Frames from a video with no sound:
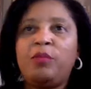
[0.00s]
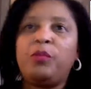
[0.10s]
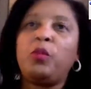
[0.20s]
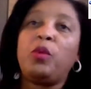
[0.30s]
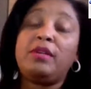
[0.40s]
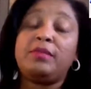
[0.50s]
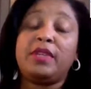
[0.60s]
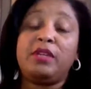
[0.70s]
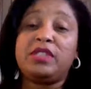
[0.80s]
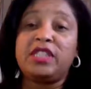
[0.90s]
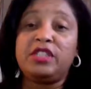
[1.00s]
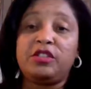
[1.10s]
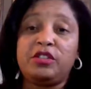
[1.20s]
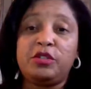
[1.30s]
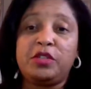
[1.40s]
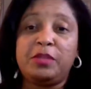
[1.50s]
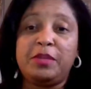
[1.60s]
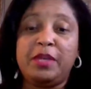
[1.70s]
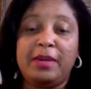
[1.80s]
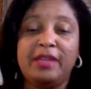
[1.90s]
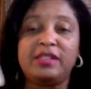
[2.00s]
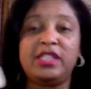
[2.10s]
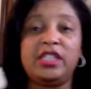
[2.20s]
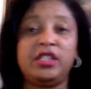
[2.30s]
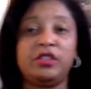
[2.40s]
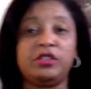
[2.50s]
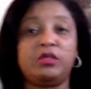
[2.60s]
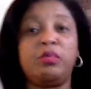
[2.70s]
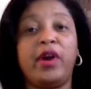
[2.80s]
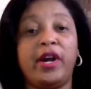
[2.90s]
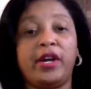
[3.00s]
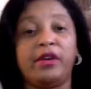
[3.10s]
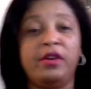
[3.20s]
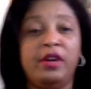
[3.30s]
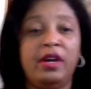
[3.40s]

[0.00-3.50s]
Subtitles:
Well, it was introduced to me about 10 years prior.